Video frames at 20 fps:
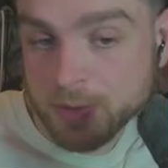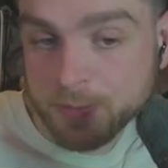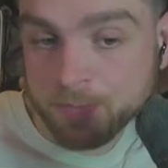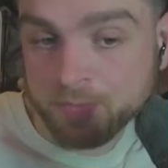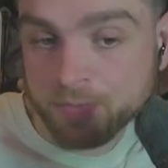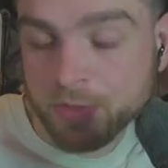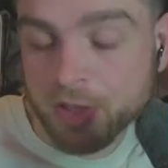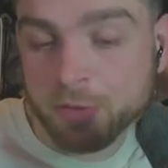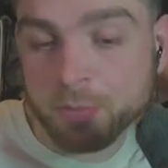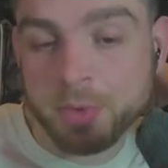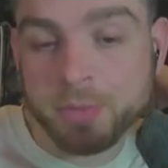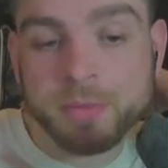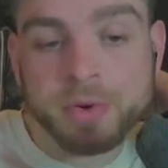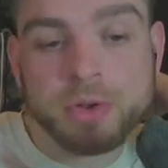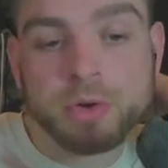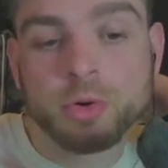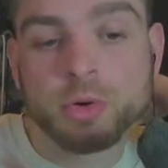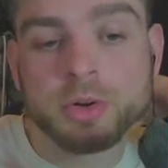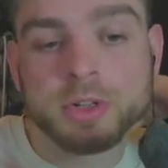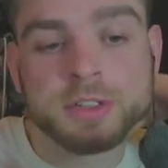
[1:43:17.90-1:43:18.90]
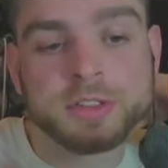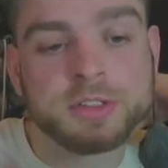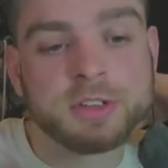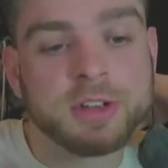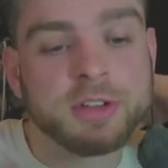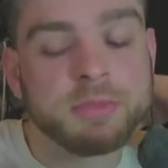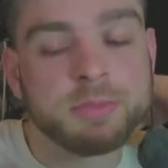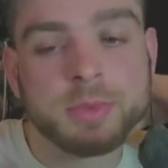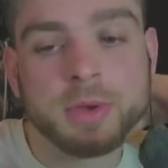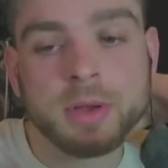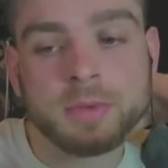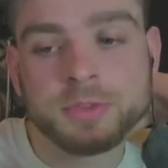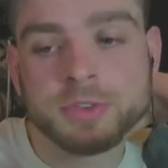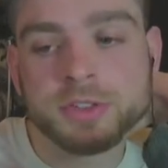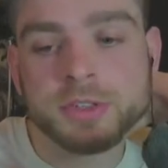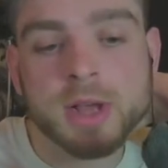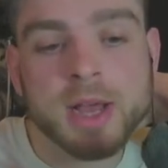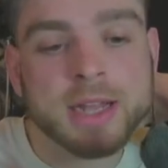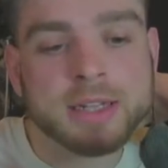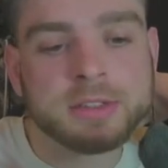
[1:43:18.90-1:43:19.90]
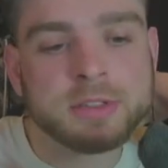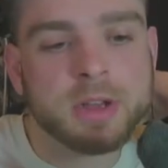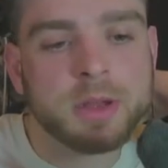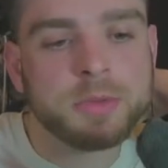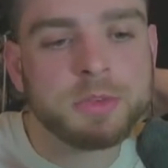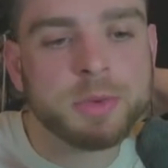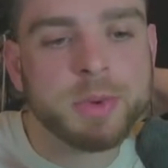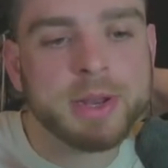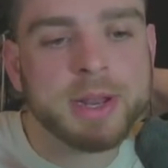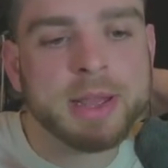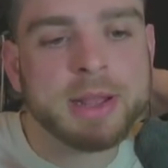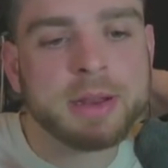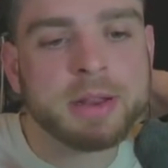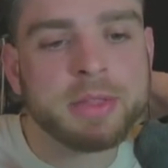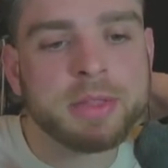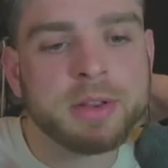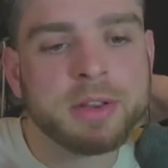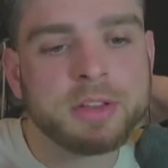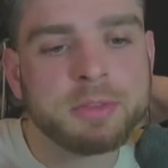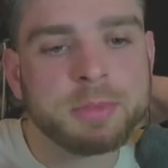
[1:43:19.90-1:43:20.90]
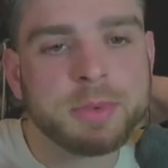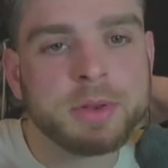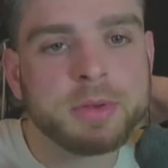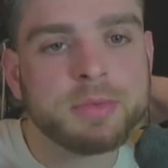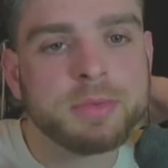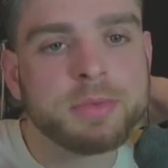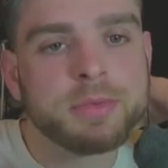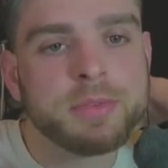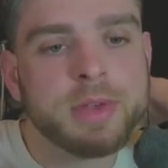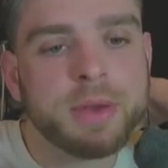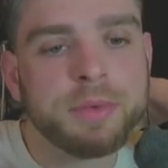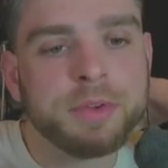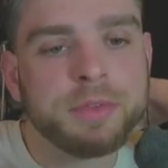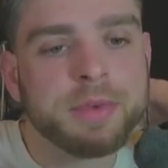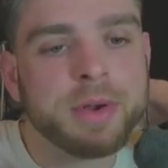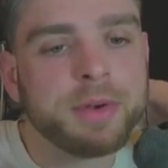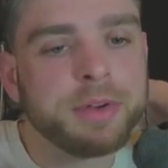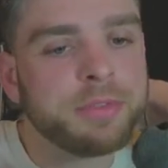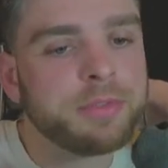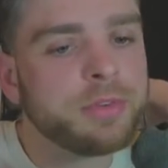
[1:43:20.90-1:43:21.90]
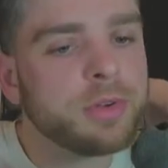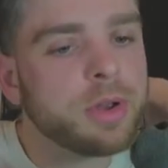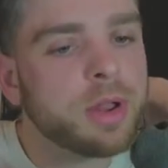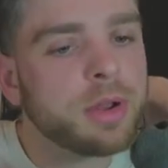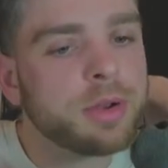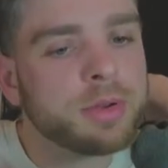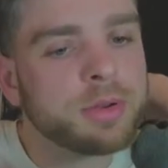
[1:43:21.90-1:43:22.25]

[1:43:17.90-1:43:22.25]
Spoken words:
I've been recording stuff, but I've just not had time to edit anything. It's been very, very full on.